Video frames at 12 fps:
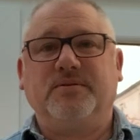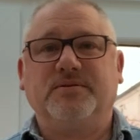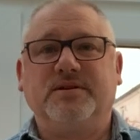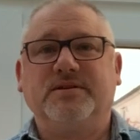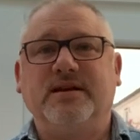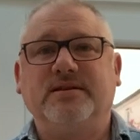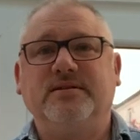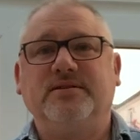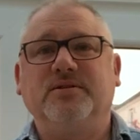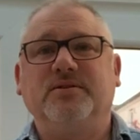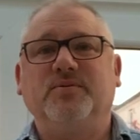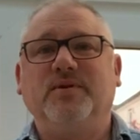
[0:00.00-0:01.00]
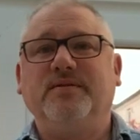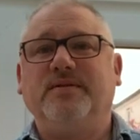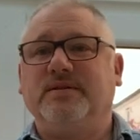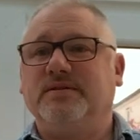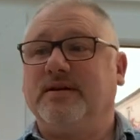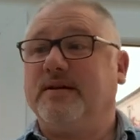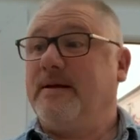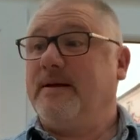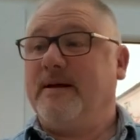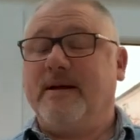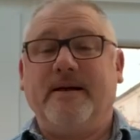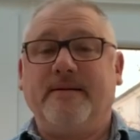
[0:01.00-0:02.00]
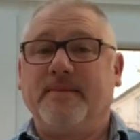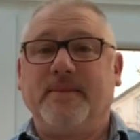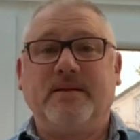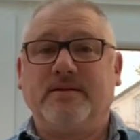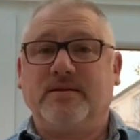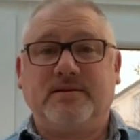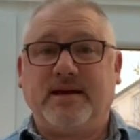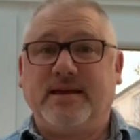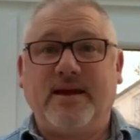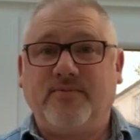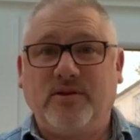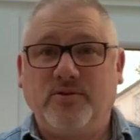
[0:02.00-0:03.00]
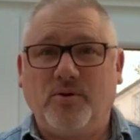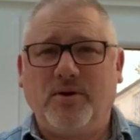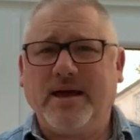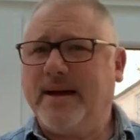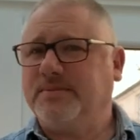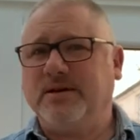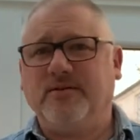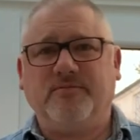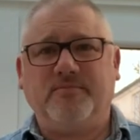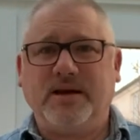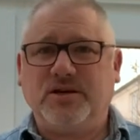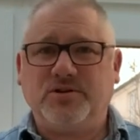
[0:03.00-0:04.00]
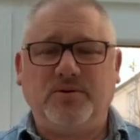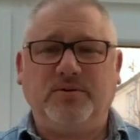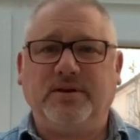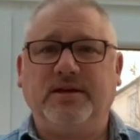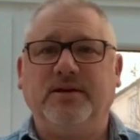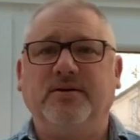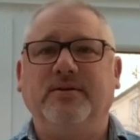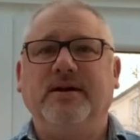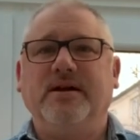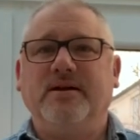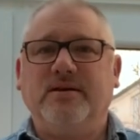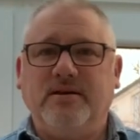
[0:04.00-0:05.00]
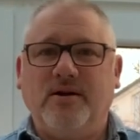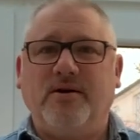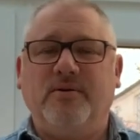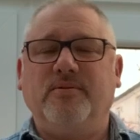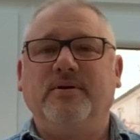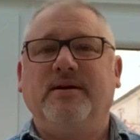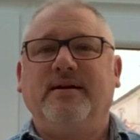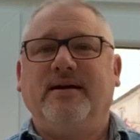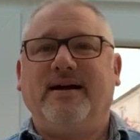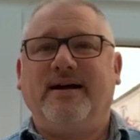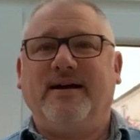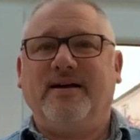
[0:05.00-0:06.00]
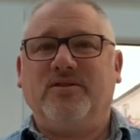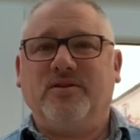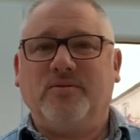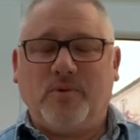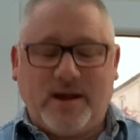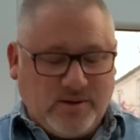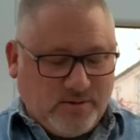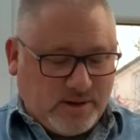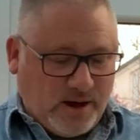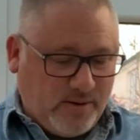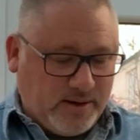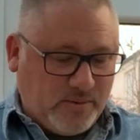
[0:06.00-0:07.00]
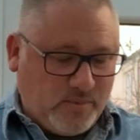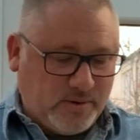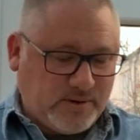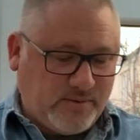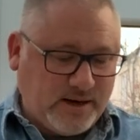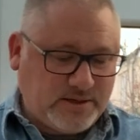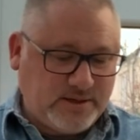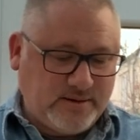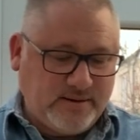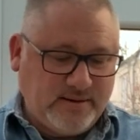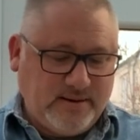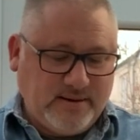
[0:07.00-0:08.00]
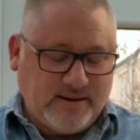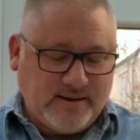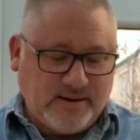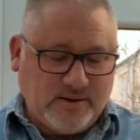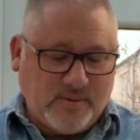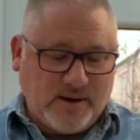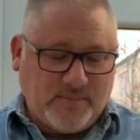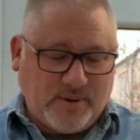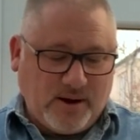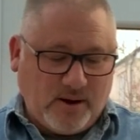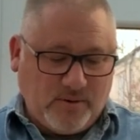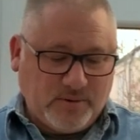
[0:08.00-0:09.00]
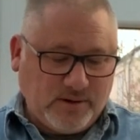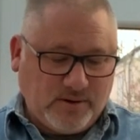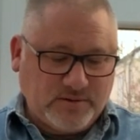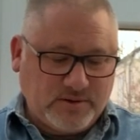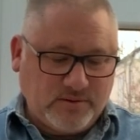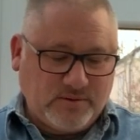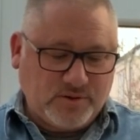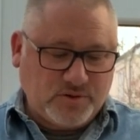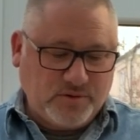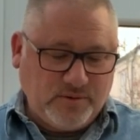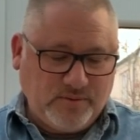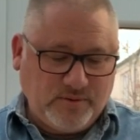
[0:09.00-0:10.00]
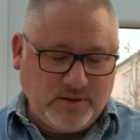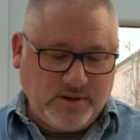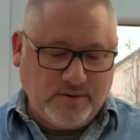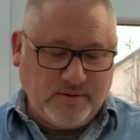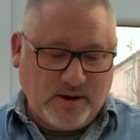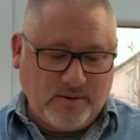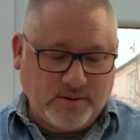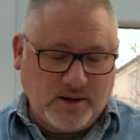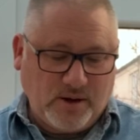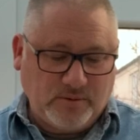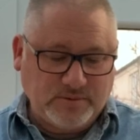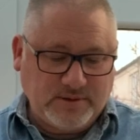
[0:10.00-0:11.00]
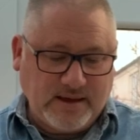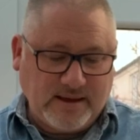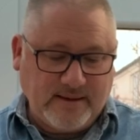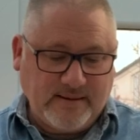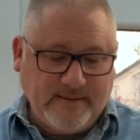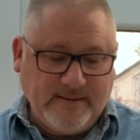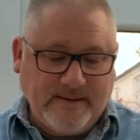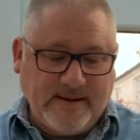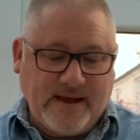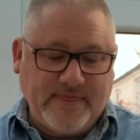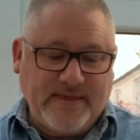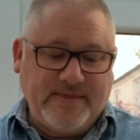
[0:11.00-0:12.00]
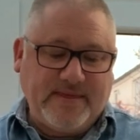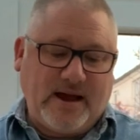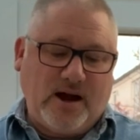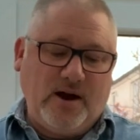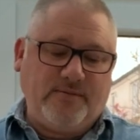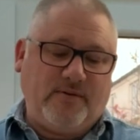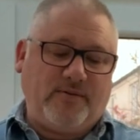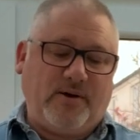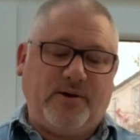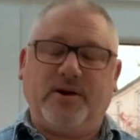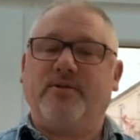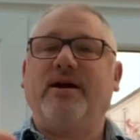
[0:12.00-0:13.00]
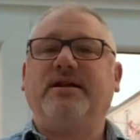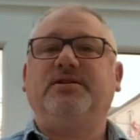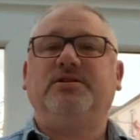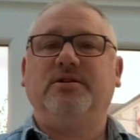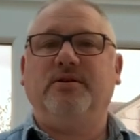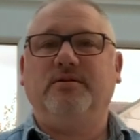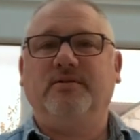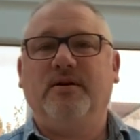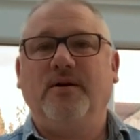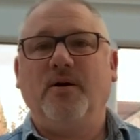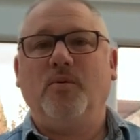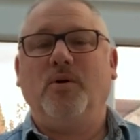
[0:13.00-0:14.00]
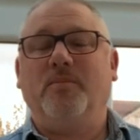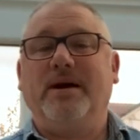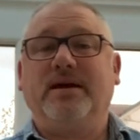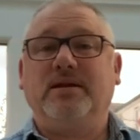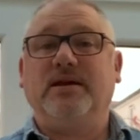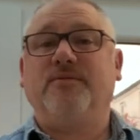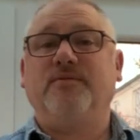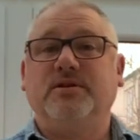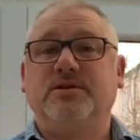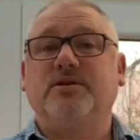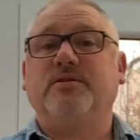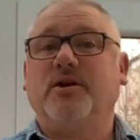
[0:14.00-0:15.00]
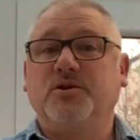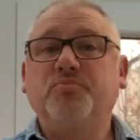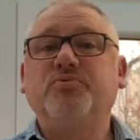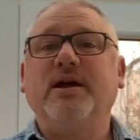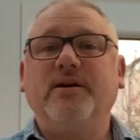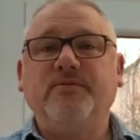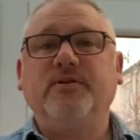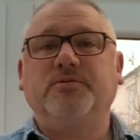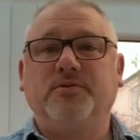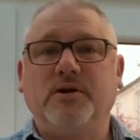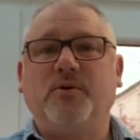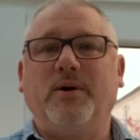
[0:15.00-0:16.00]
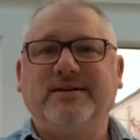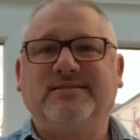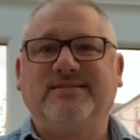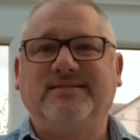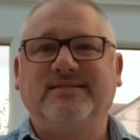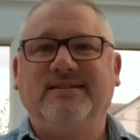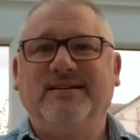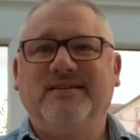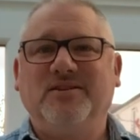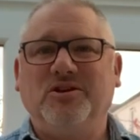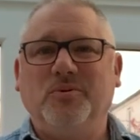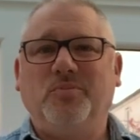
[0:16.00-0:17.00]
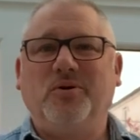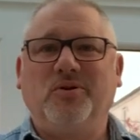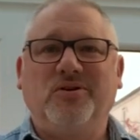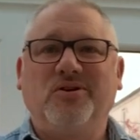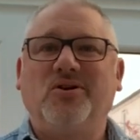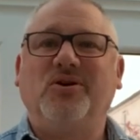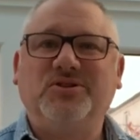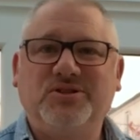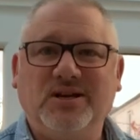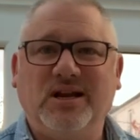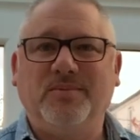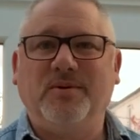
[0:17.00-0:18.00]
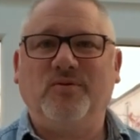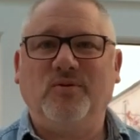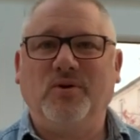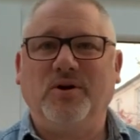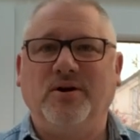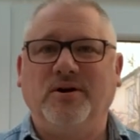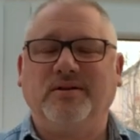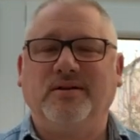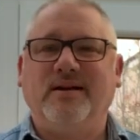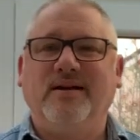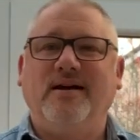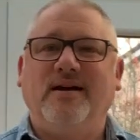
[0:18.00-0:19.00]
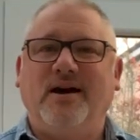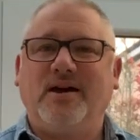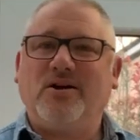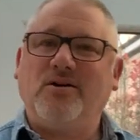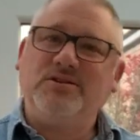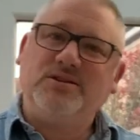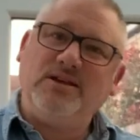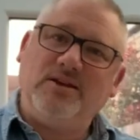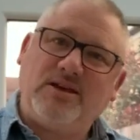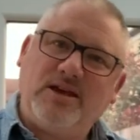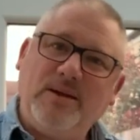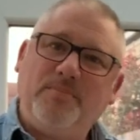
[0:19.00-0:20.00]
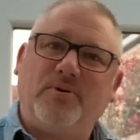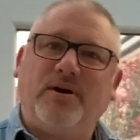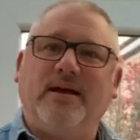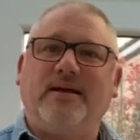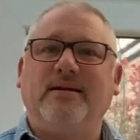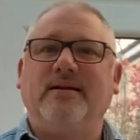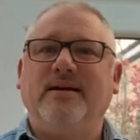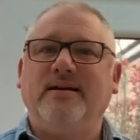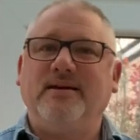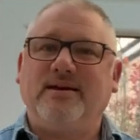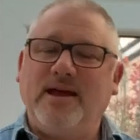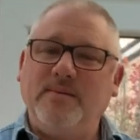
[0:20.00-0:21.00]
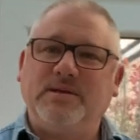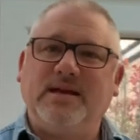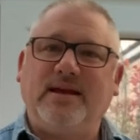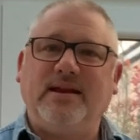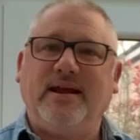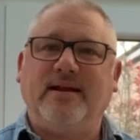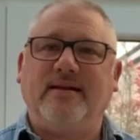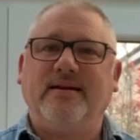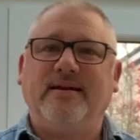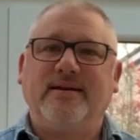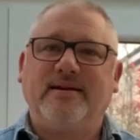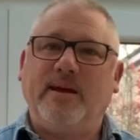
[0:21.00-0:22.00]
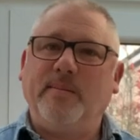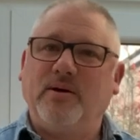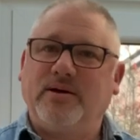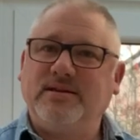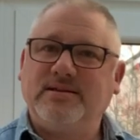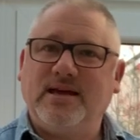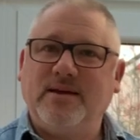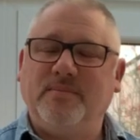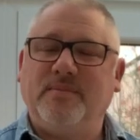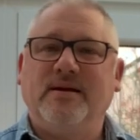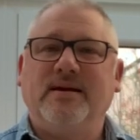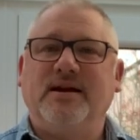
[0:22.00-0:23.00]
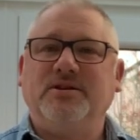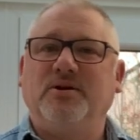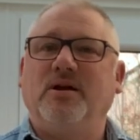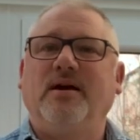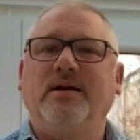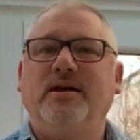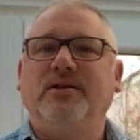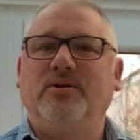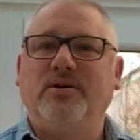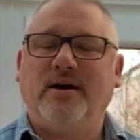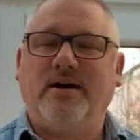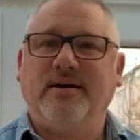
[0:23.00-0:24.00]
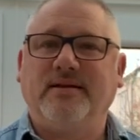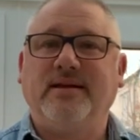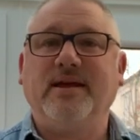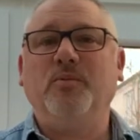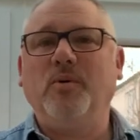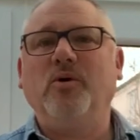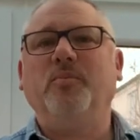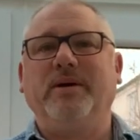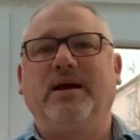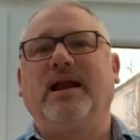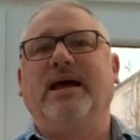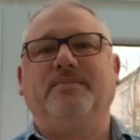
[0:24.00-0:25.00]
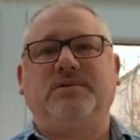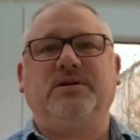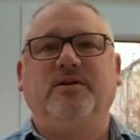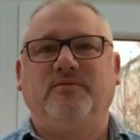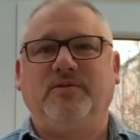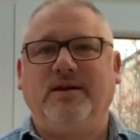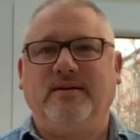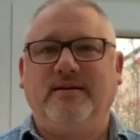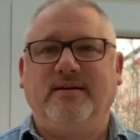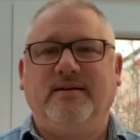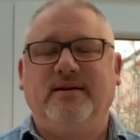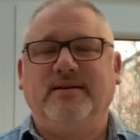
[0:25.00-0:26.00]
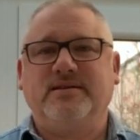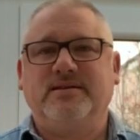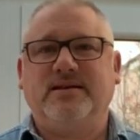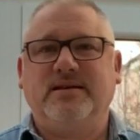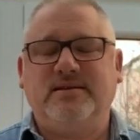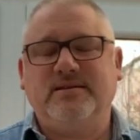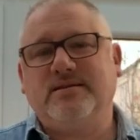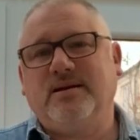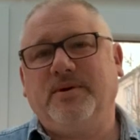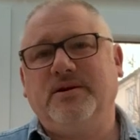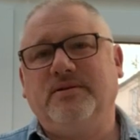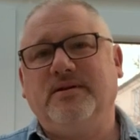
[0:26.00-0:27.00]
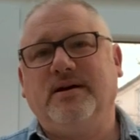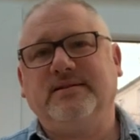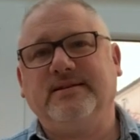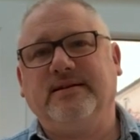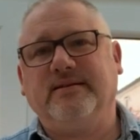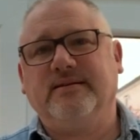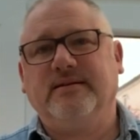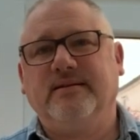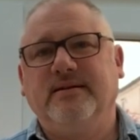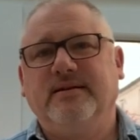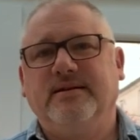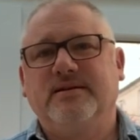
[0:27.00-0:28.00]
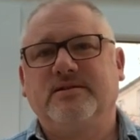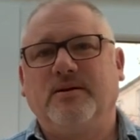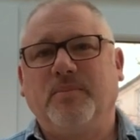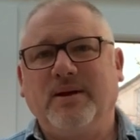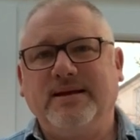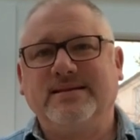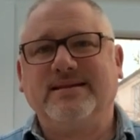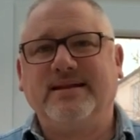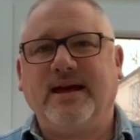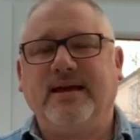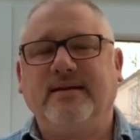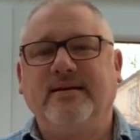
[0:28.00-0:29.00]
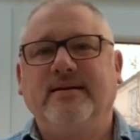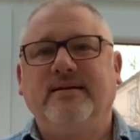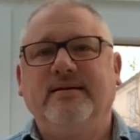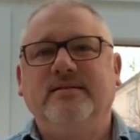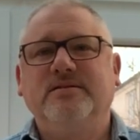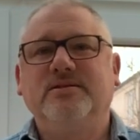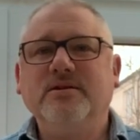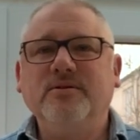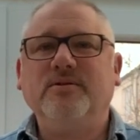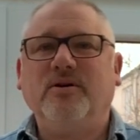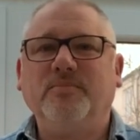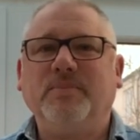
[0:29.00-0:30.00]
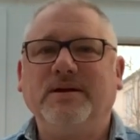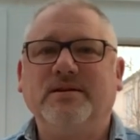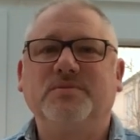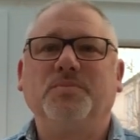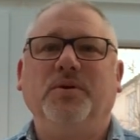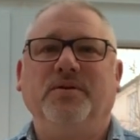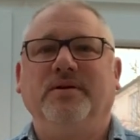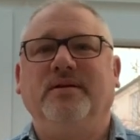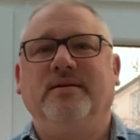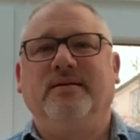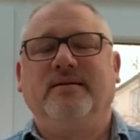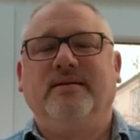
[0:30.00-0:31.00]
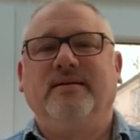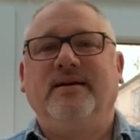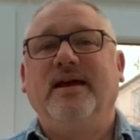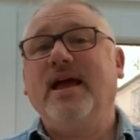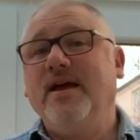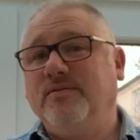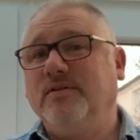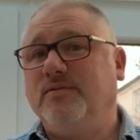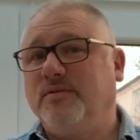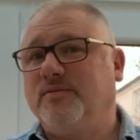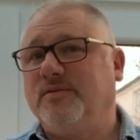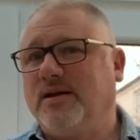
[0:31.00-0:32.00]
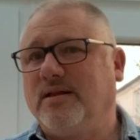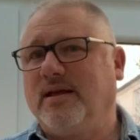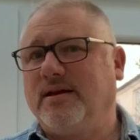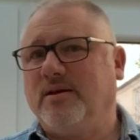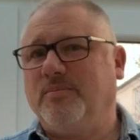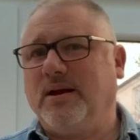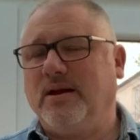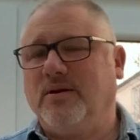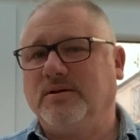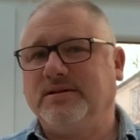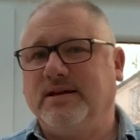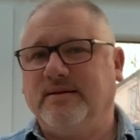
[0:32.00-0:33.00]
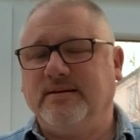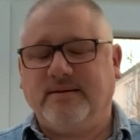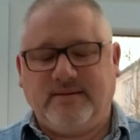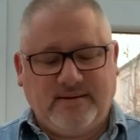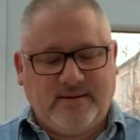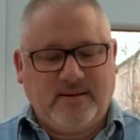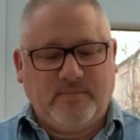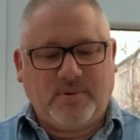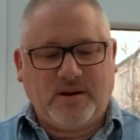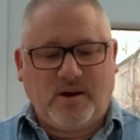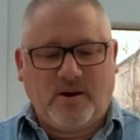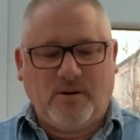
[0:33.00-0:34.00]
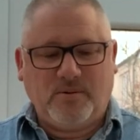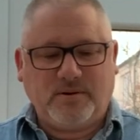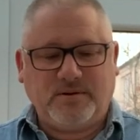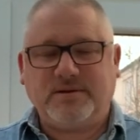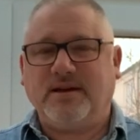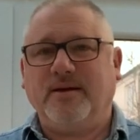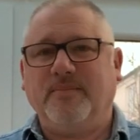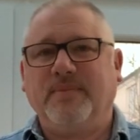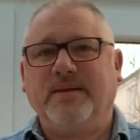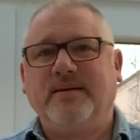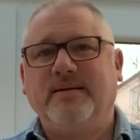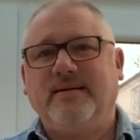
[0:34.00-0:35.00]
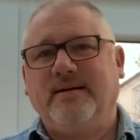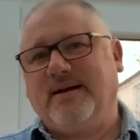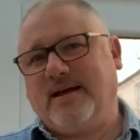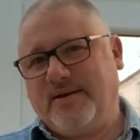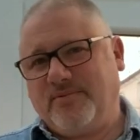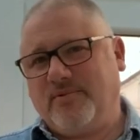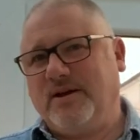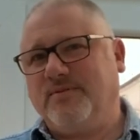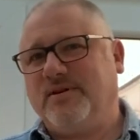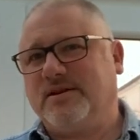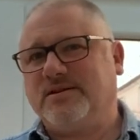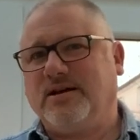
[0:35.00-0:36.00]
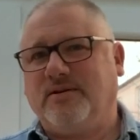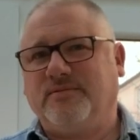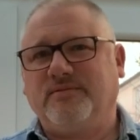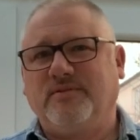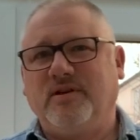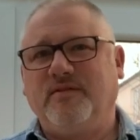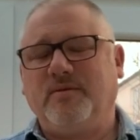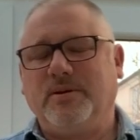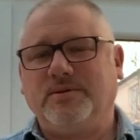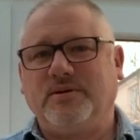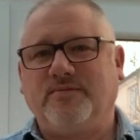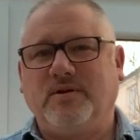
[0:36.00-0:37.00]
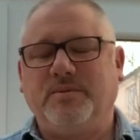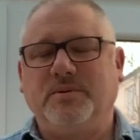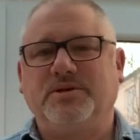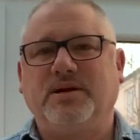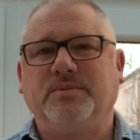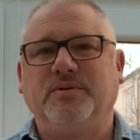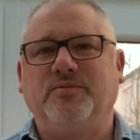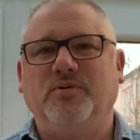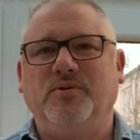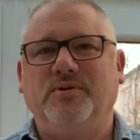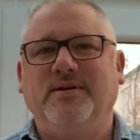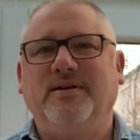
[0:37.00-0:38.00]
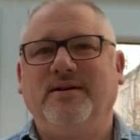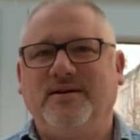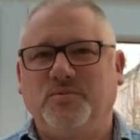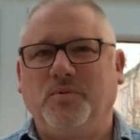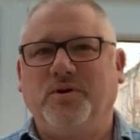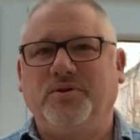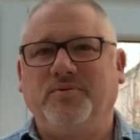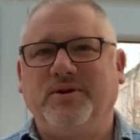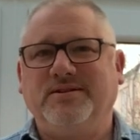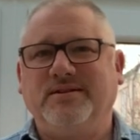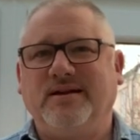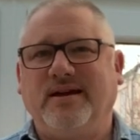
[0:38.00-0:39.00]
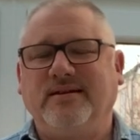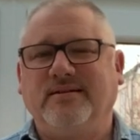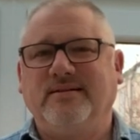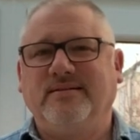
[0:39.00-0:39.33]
it also says in 2 Corinthians, take every thought captive. Make sure that you know that where you're going and what direction you are by holding on to the truth that you know and hold dear. And then that overflowing gratitude will make a difference to those prayer-filled requests that you put constantly before God. I encourage that you keep praying, you keep digging in, keep looking to him as your light and your guide. He will be a lamp to your feet, as it says in Psalm 119. So please today, do not be despondent, even if you feel like you're being locked in, but hold on to him. Have a read for yourself. Philippians chapter 4, worth a read today.